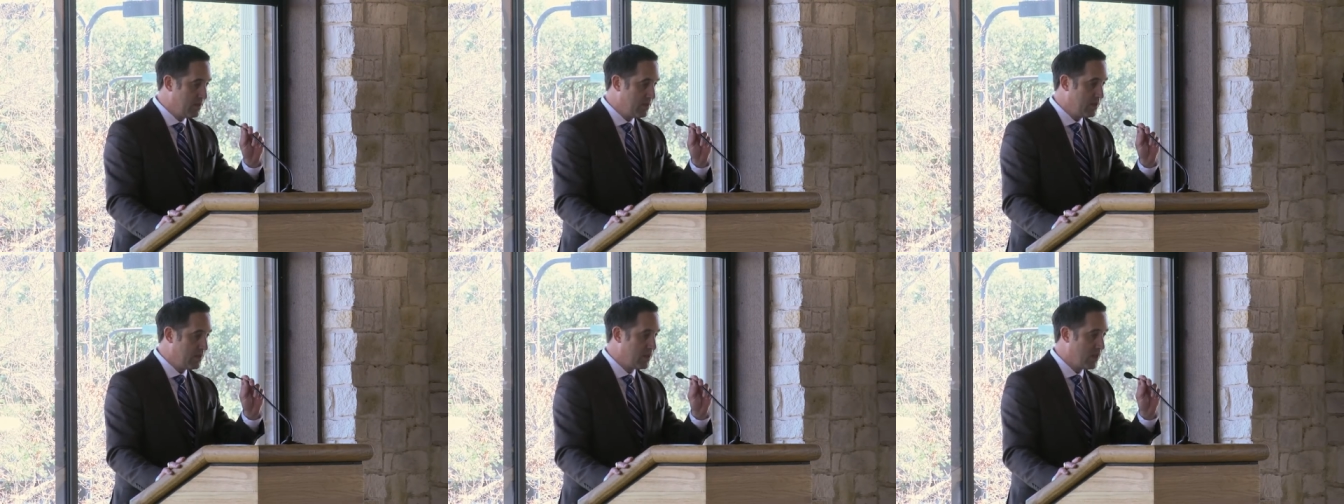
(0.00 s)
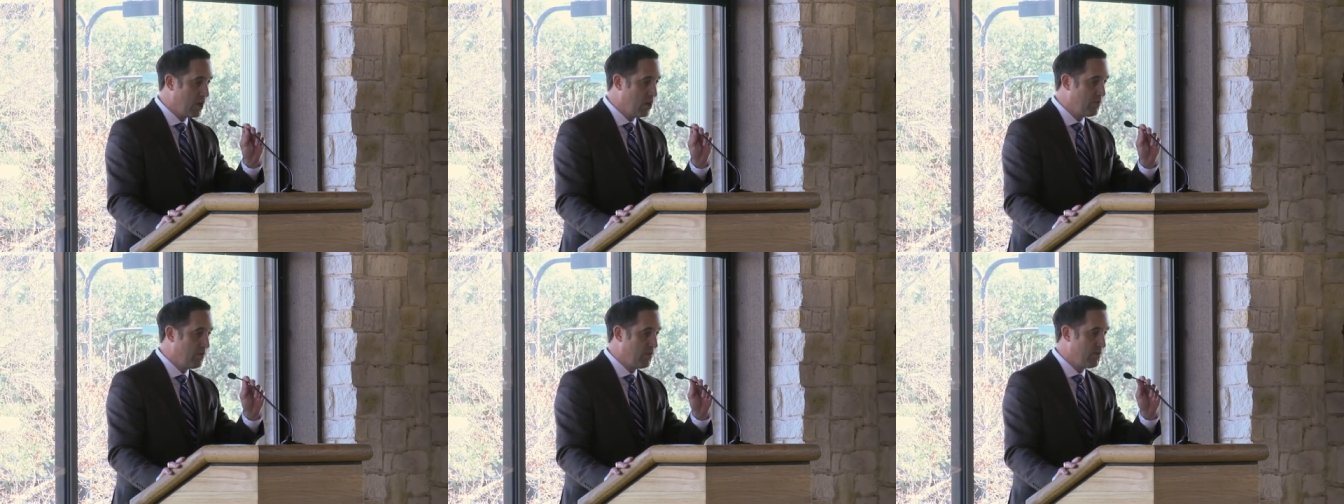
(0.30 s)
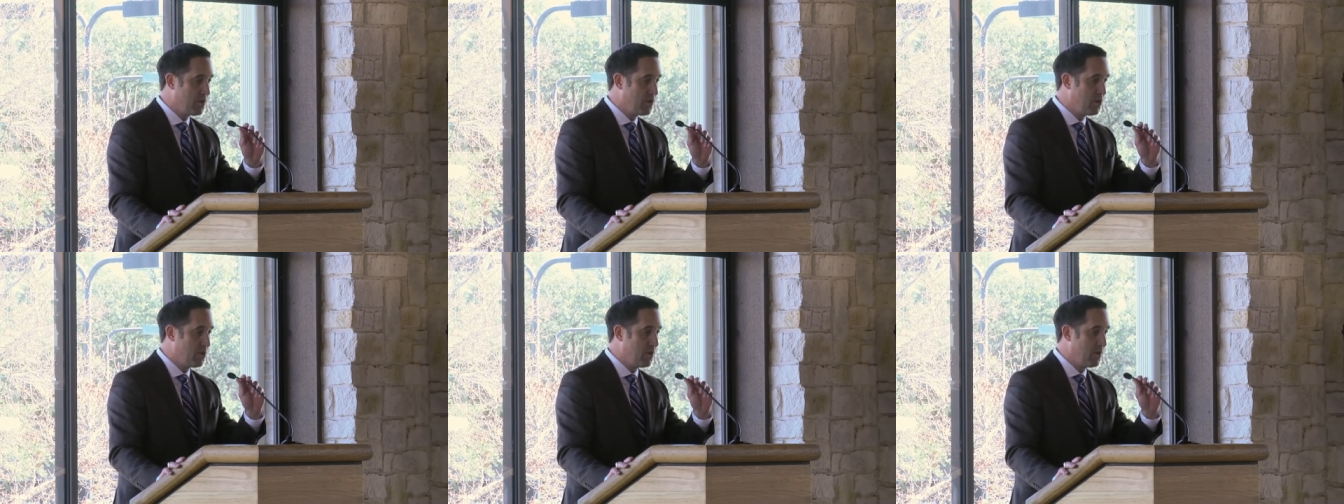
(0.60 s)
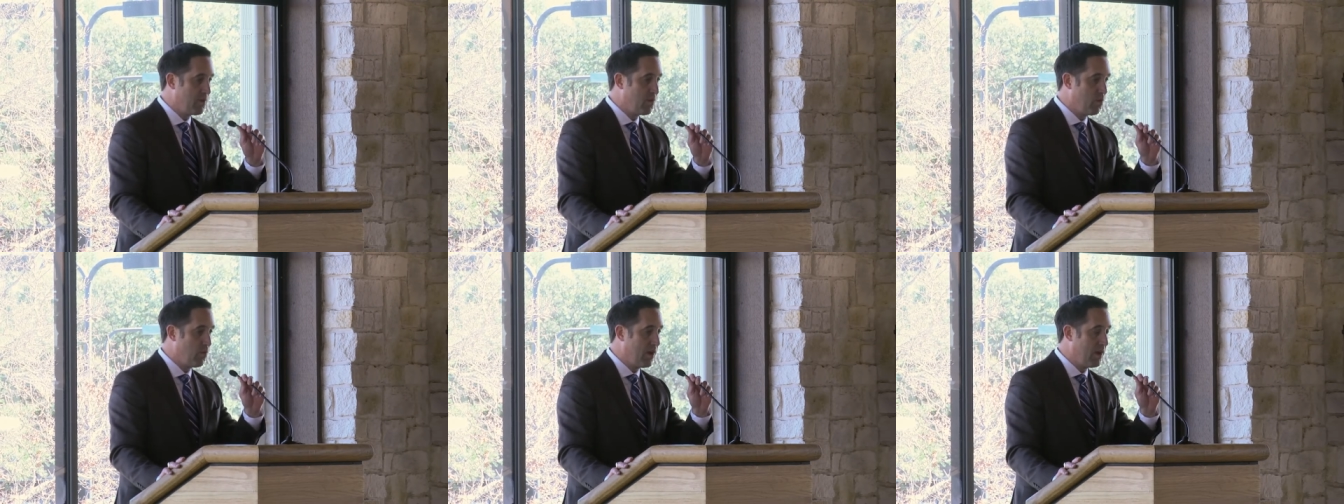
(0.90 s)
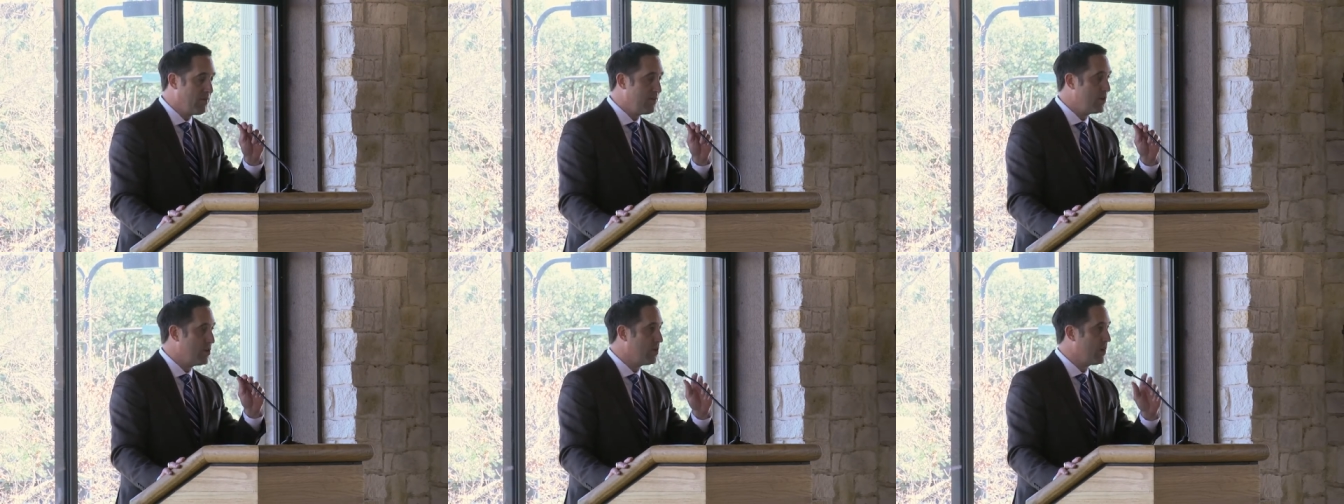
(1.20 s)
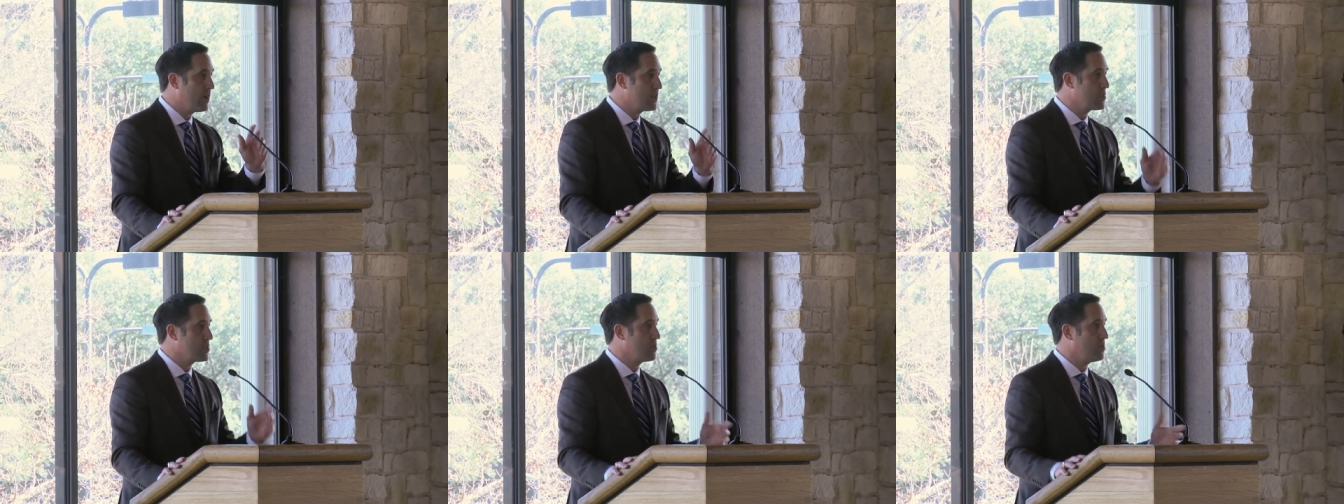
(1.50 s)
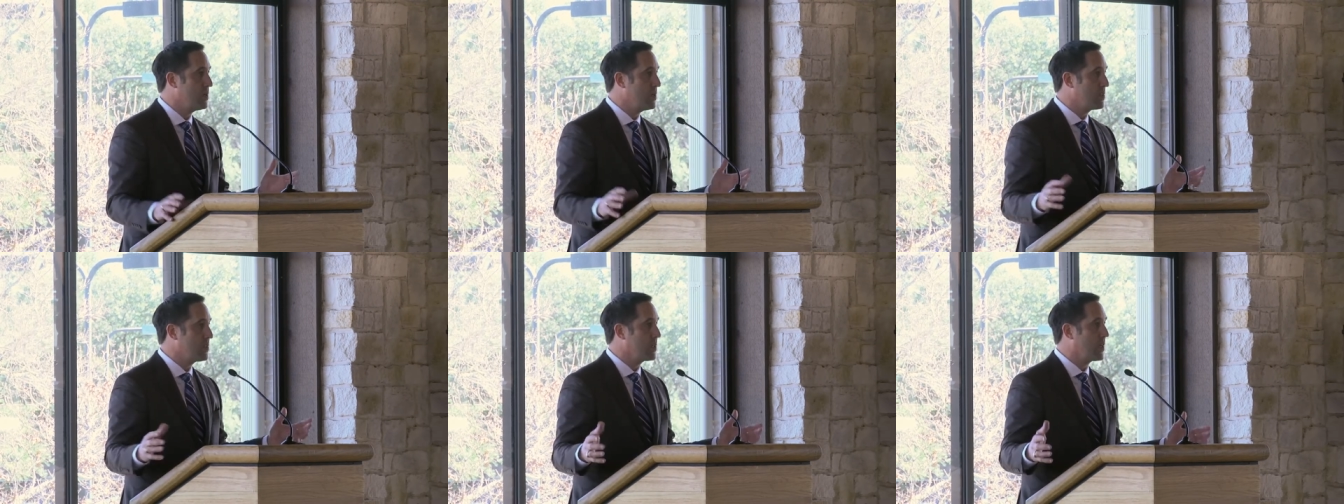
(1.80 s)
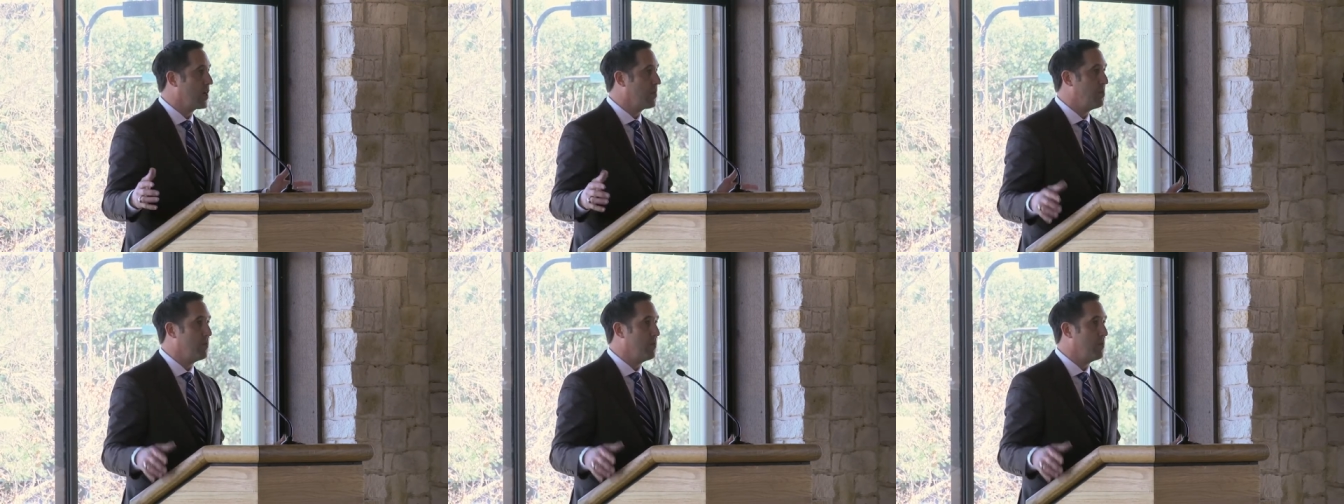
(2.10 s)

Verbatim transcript: the overview of the revenue estimate that I